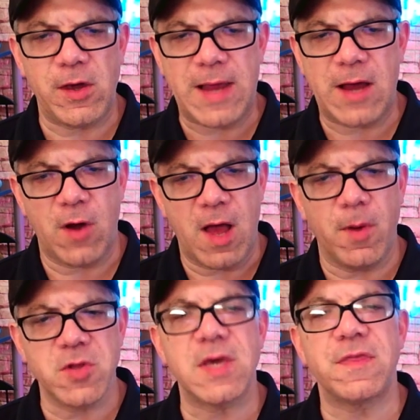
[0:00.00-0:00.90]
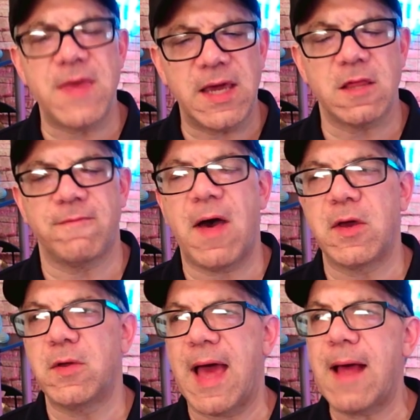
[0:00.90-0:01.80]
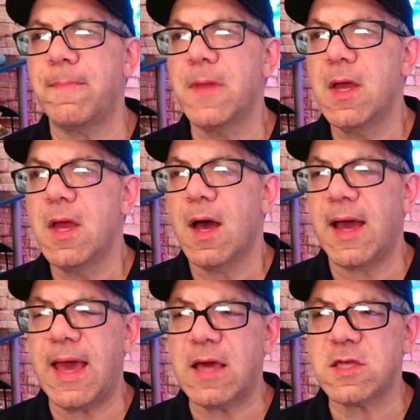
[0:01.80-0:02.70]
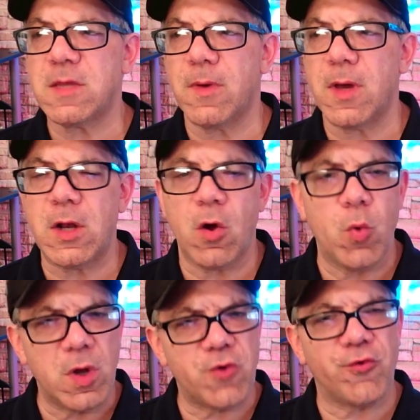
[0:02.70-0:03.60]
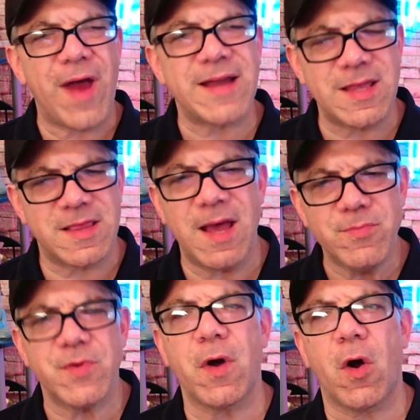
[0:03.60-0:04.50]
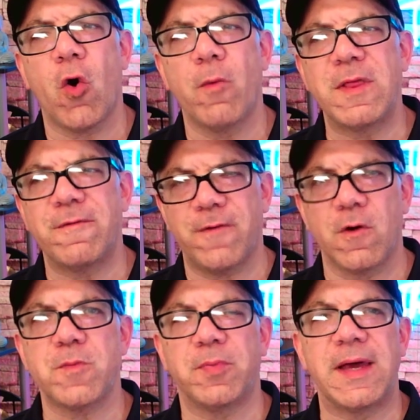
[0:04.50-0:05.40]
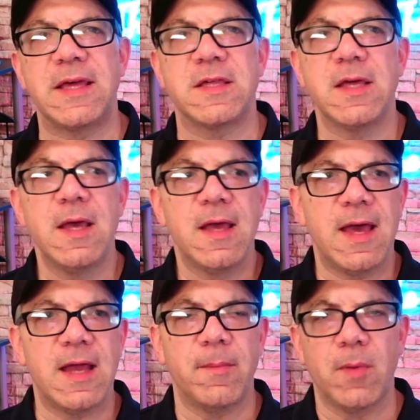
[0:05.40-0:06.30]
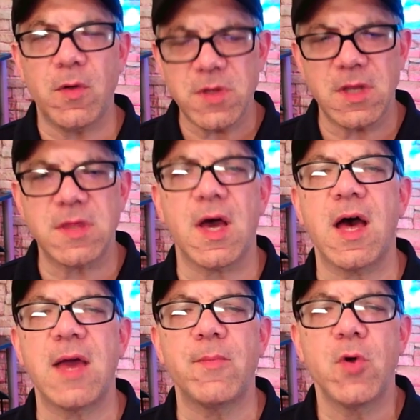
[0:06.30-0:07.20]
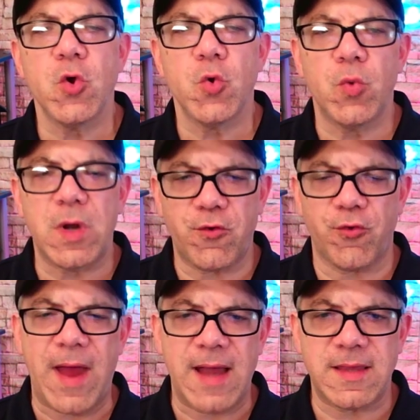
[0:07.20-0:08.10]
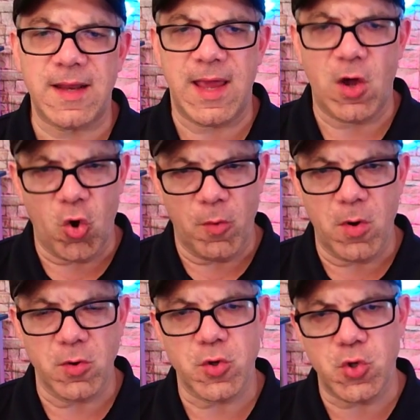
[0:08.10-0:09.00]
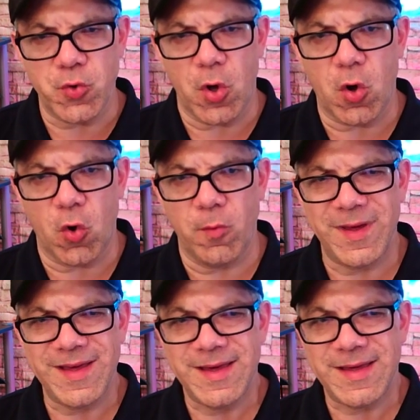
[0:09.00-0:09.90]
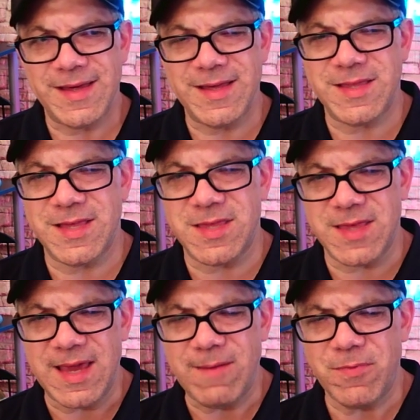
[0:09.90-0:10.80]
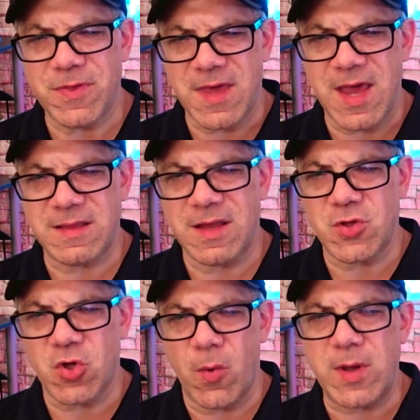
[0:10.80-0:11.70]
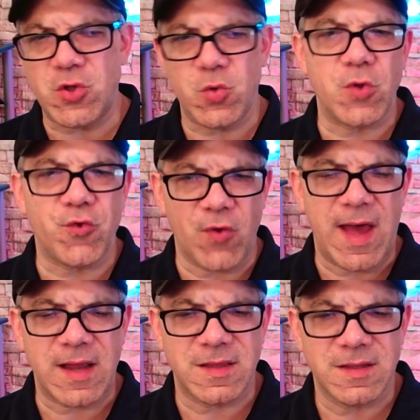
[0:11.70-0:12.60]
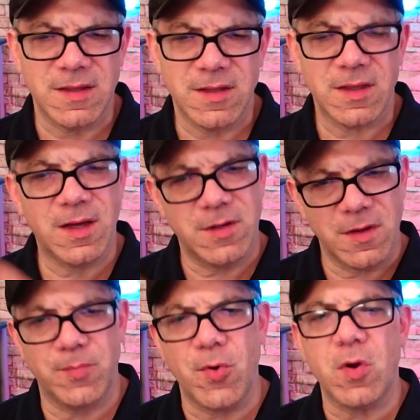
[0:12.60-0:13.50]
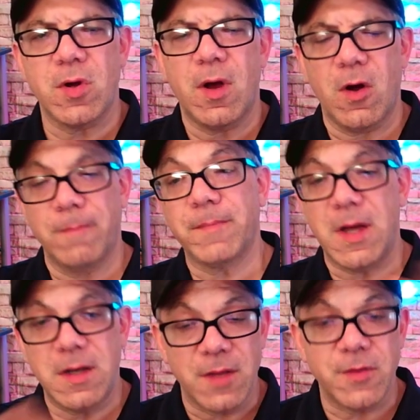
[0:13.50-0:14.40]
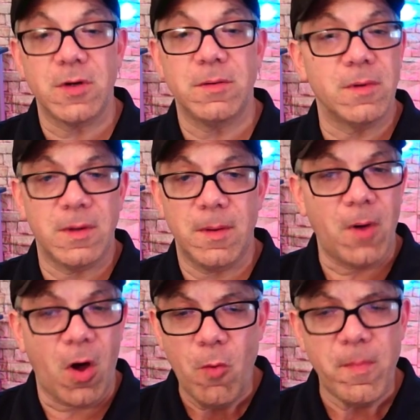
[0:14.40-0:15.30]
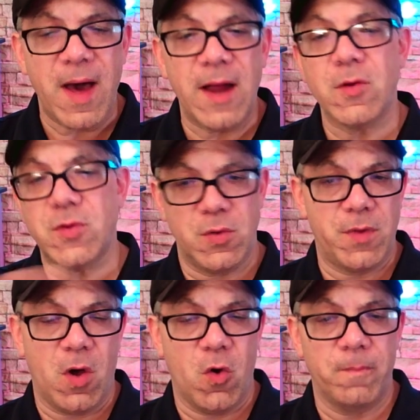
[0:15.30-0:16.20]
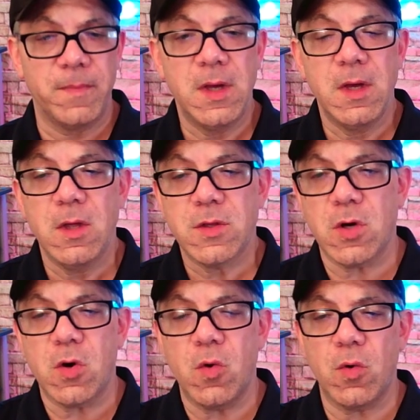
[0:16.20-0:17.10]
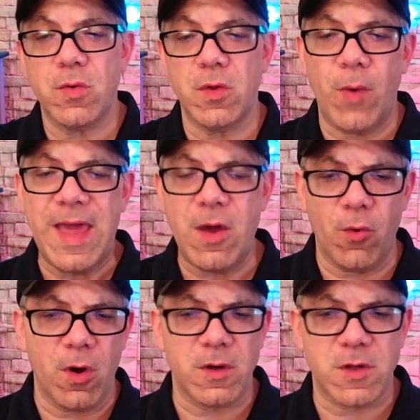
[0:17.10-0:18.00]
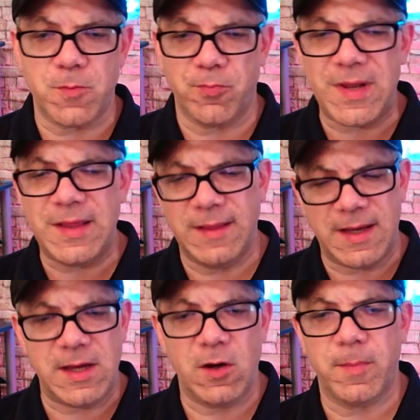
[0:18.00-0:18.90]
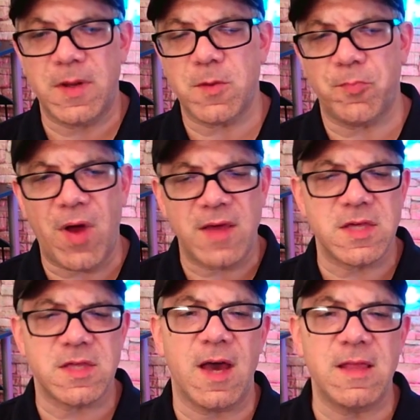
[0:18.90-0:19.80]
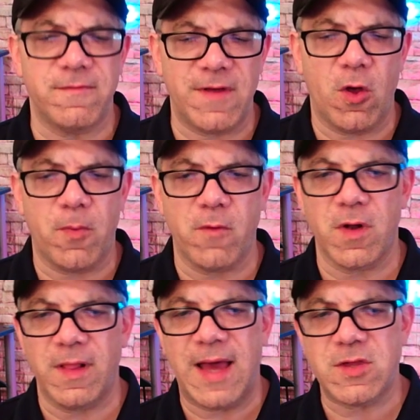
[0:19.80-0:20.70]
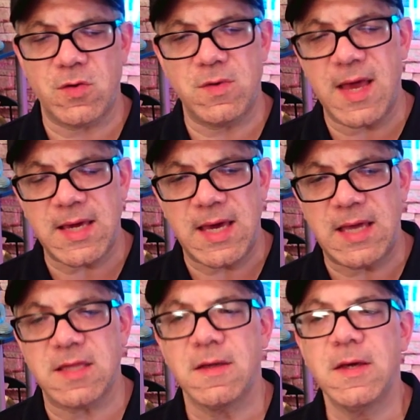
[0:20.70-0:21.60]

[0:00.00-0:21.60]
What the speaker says: at or how much they think it's valued at. I ask them, what attracted them to the home in the first place. And most of the time, what attracted a homeowner to the home is the same thing that's going to attract another broker or another home buyer to the home. So the way it works, pretty linear, but it's a process I developed over the last 2 decades.